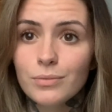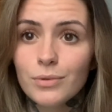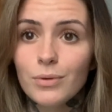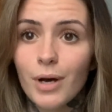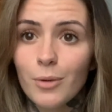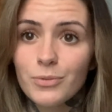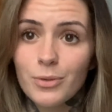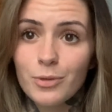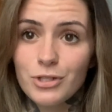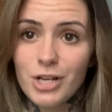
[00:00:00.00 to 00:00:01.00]
who helped
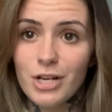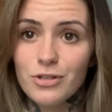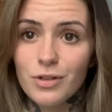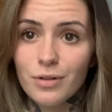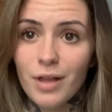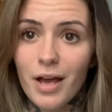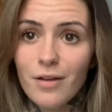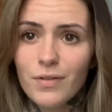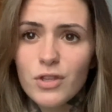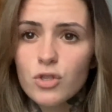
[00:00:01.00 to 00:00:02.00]
someone change their
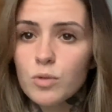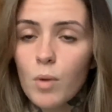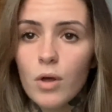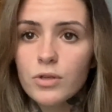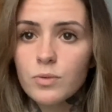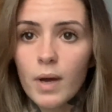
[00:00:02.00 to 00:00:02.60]
life in the smallest way,